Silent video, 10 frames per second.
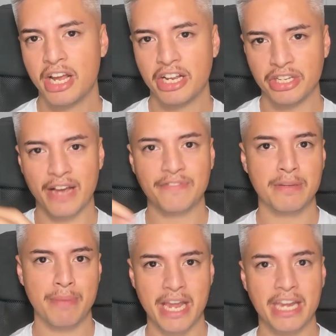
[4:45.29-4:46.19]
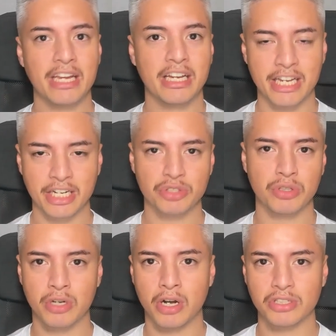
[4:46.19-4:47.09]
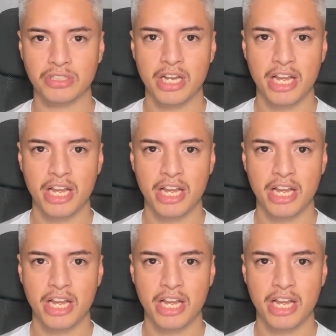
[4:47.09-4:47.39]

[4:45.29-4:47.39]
you have to pay an extra cost.